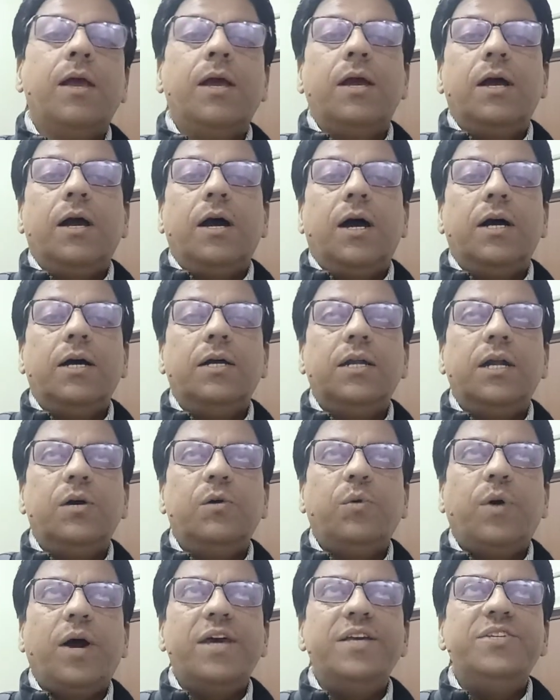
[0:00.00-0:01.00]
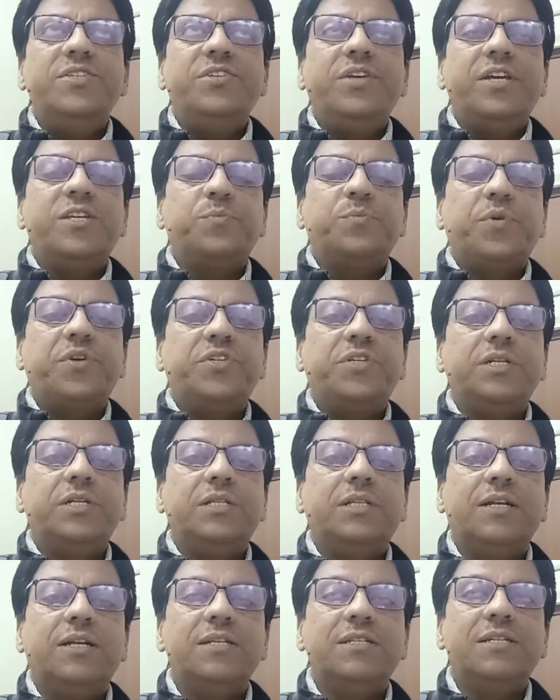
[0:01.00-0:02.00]
Now ing expression, that
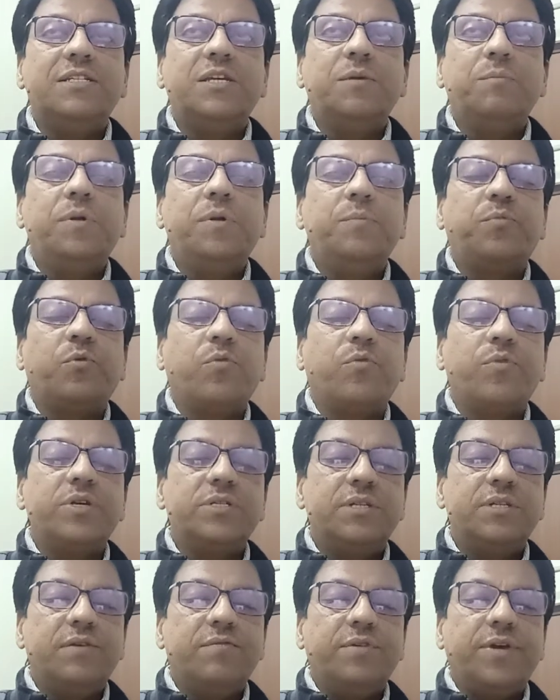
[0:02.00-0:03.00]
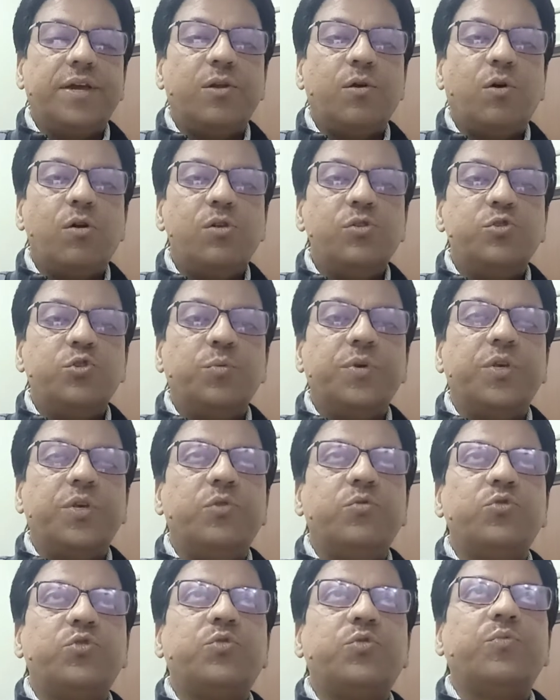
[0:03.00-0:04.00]
is a simple progressive, can also be
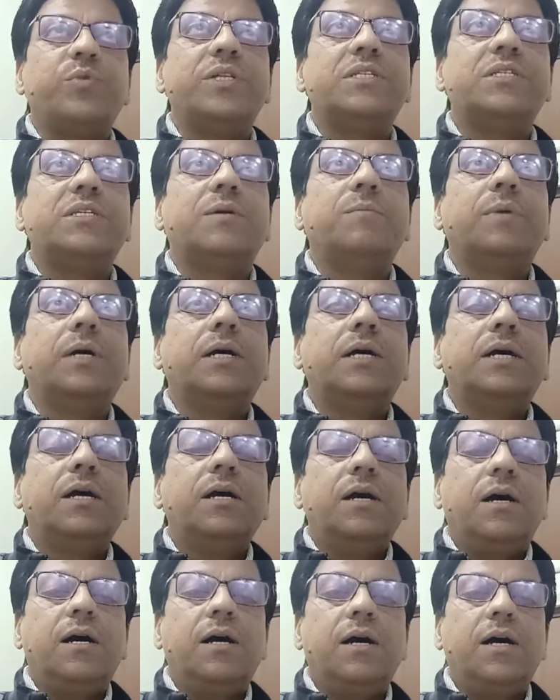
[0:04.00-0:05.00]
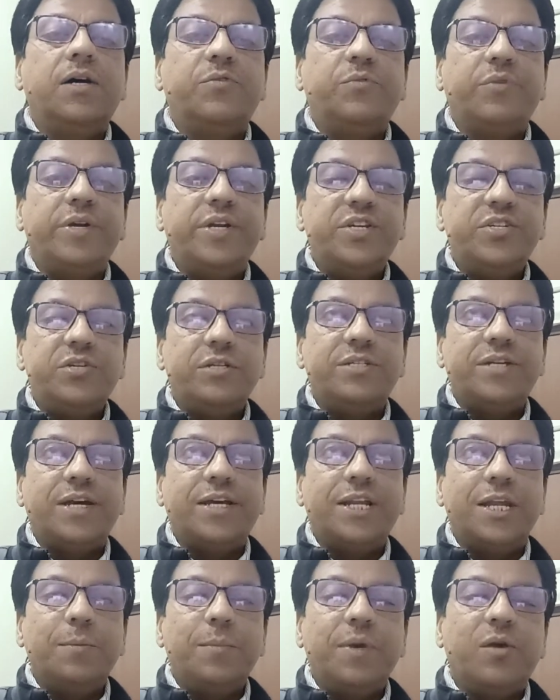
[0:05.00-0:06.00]
used with some traditional
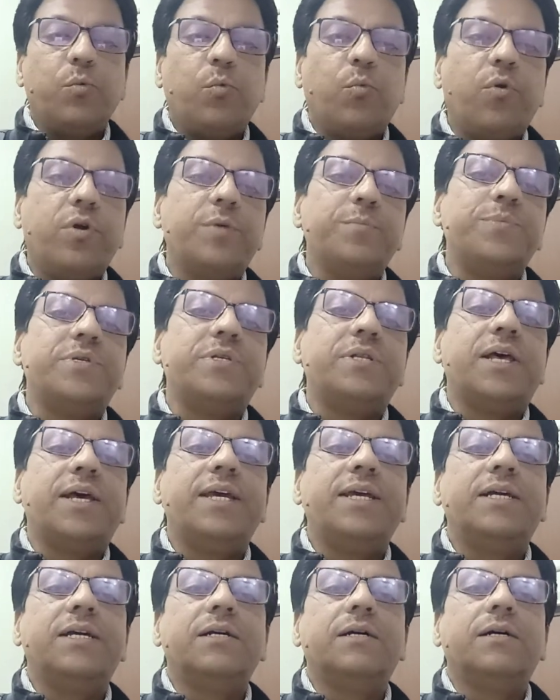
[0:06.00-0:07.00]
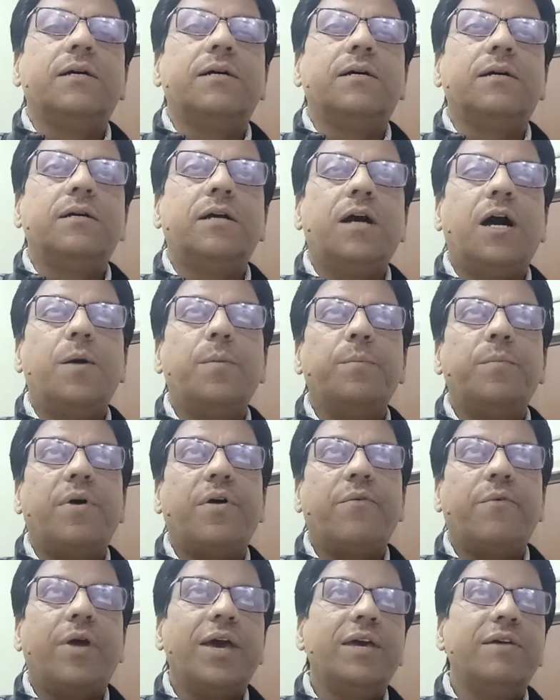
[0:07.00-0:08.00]
dynamic verbs like come,
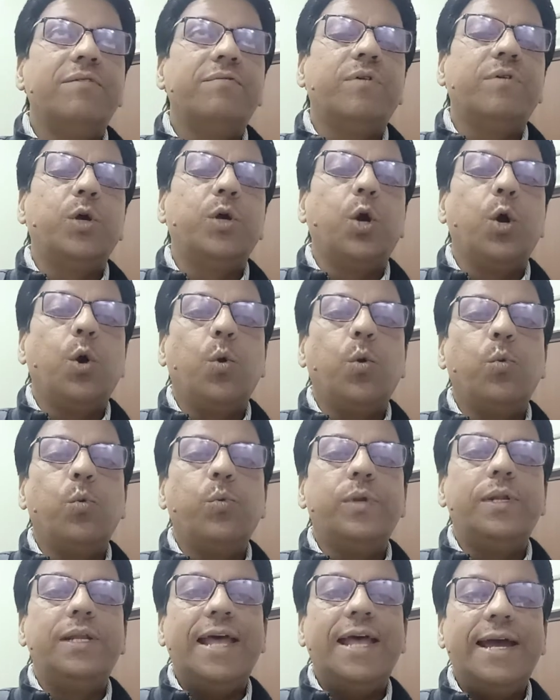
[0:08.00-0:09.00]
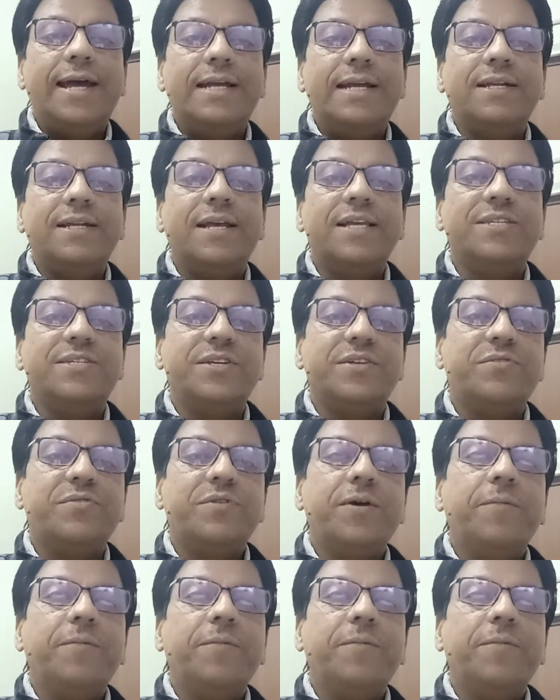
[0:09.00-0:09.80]
arrive, go, land, etc.